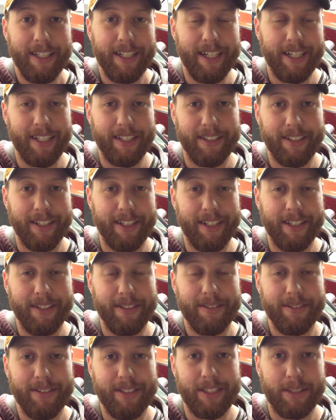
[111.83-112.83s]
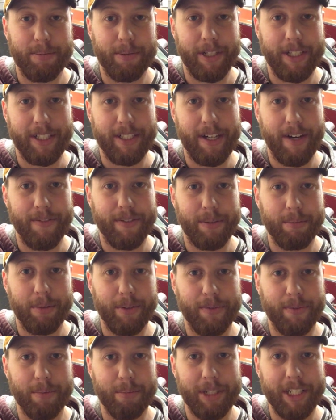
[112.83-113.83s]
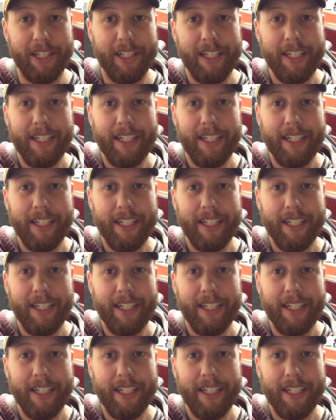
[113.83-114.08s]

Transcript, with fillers: and uh, it's plenty comfortable for me.